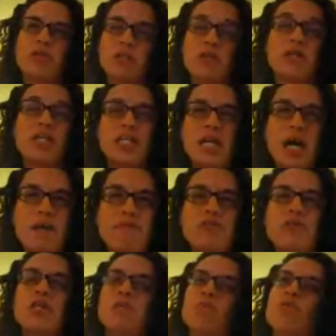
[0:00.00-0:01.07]
then
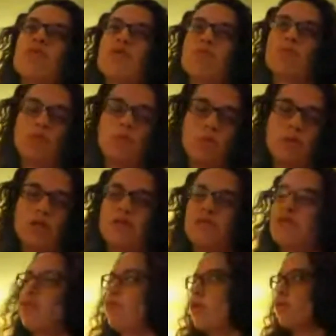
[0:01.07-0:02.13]
crawl. But you always have to
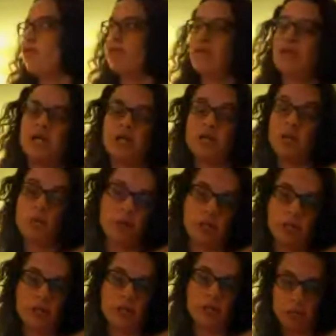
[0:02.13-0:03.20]
keep
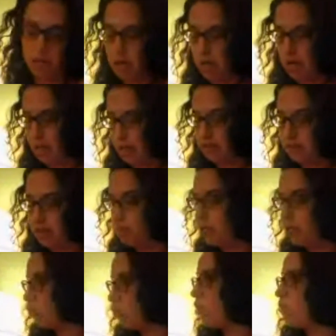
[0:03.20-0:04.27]
moving forward, because these fuckers, they're
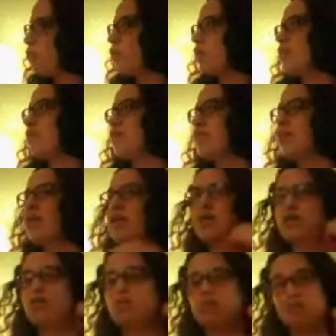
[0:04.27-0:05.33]
not gonna quit.
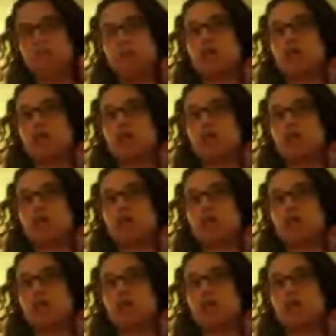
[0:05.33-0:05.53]
And then